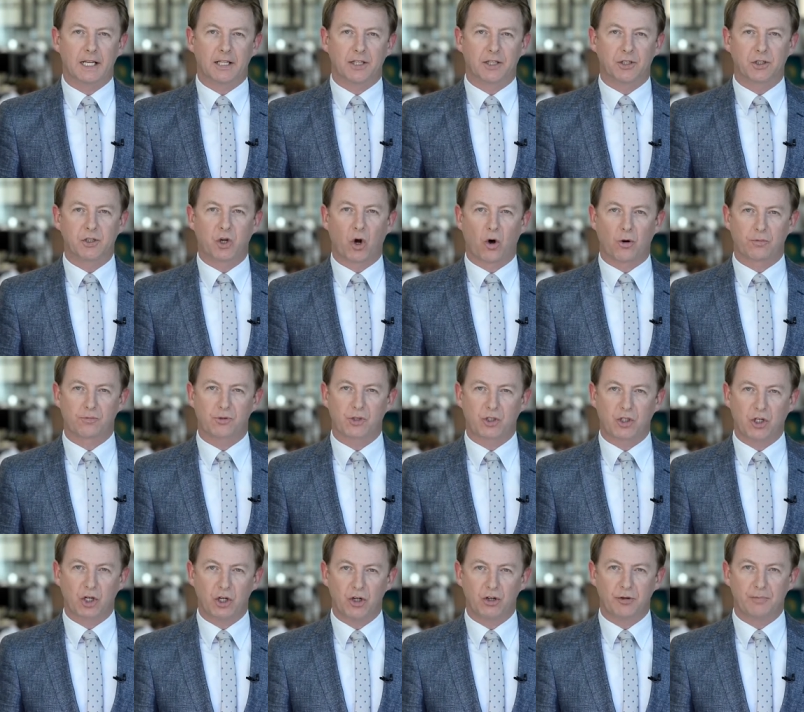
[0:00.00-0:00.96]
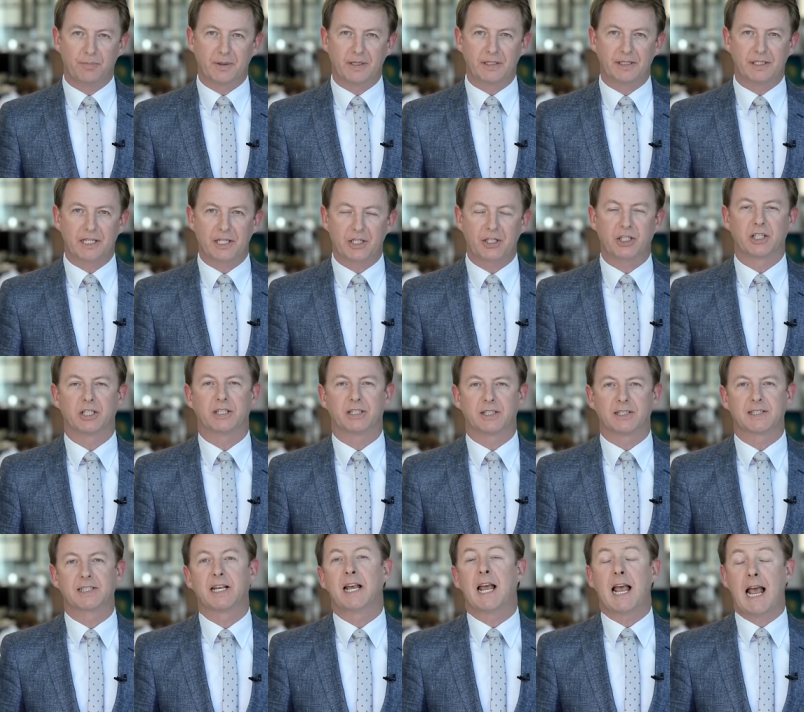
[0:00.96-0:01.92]
The top two
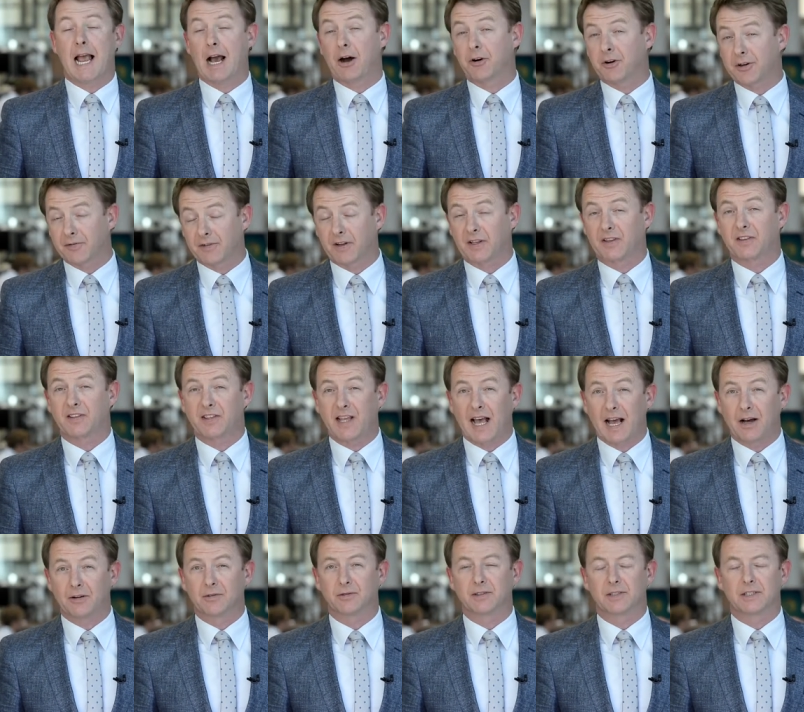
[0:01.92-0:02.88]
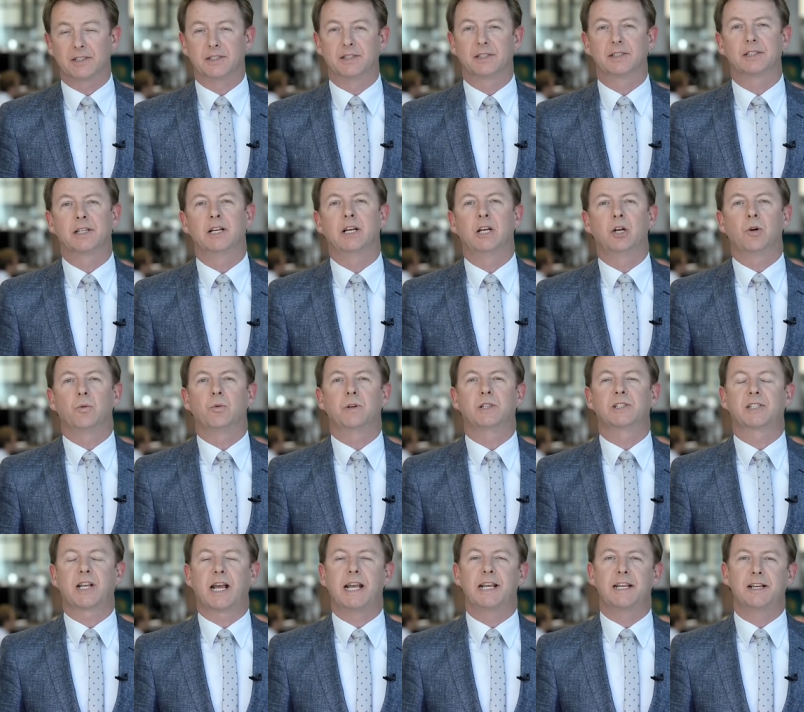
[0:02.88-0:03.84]
positions out of a thousand were
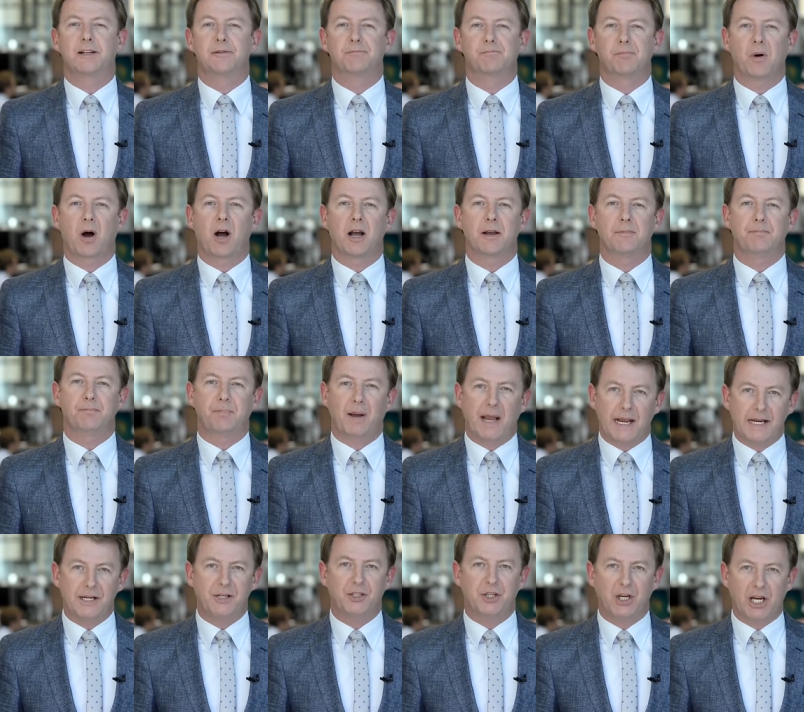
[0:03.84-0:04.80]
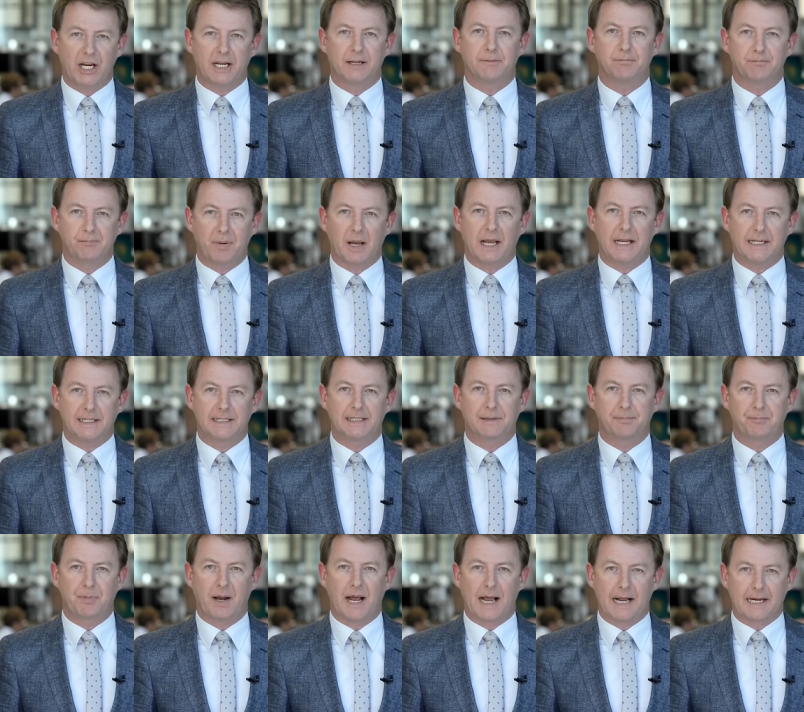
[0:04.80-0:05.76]
taken by
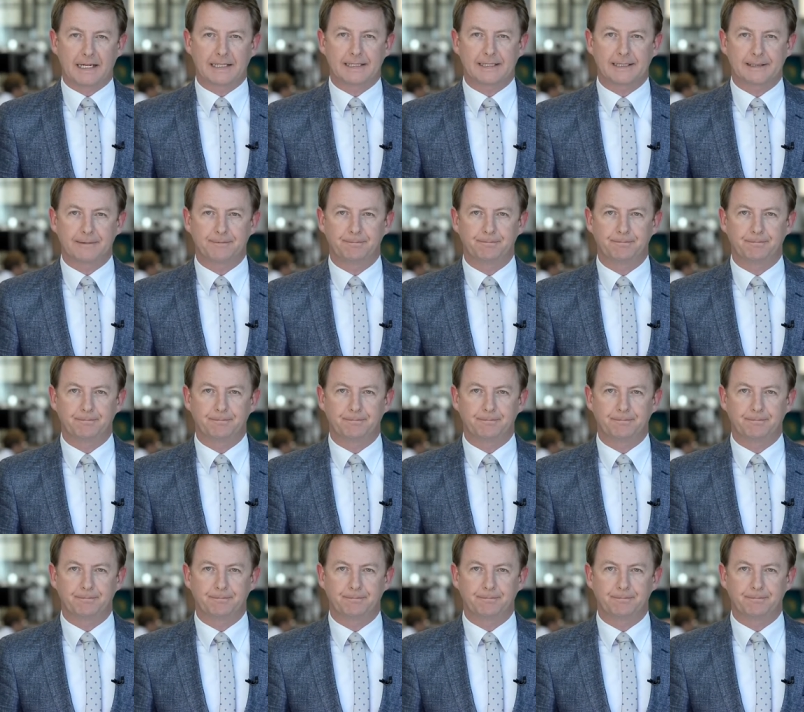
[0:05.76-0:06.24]
Beijing-based banks.